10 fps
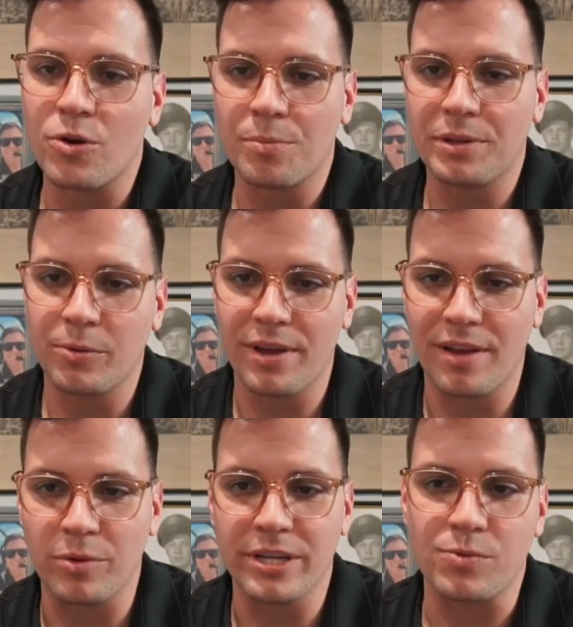normally we
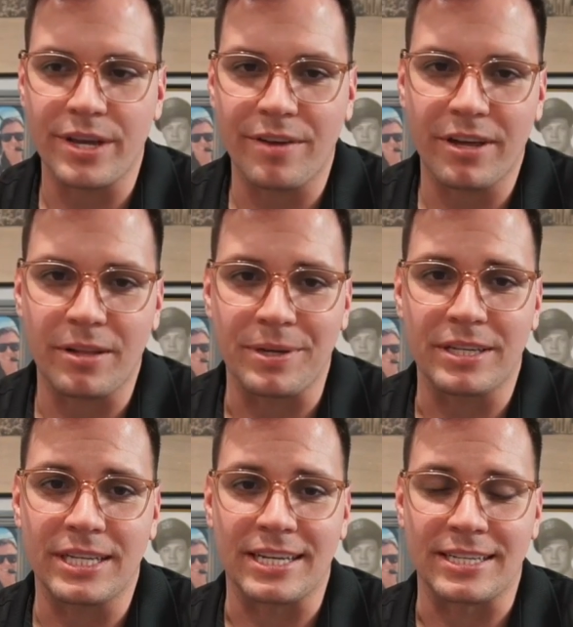have week-to-week
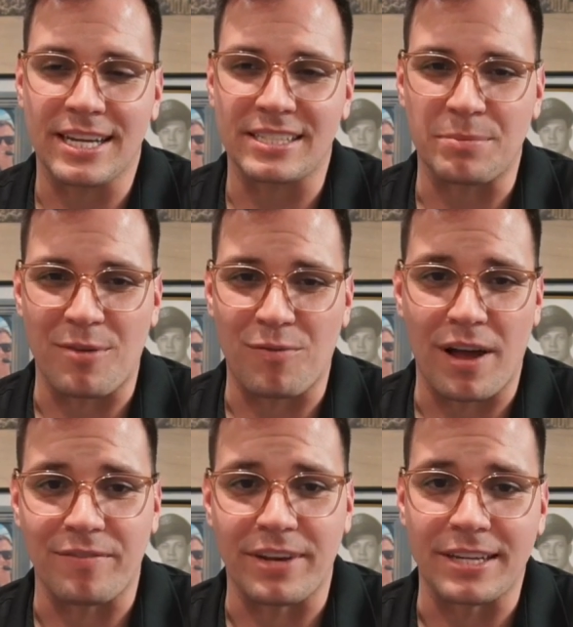availability, and it takes about
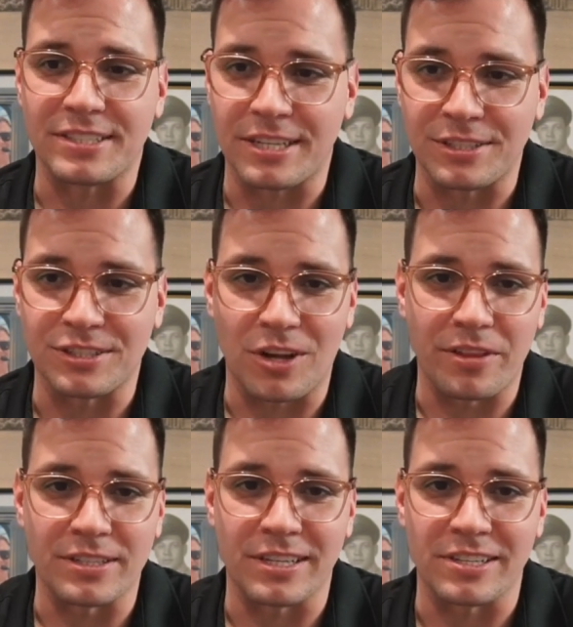5 days to install
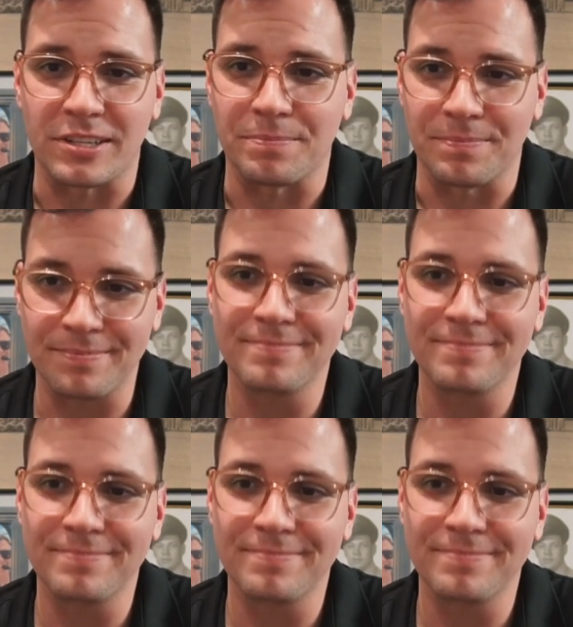the system.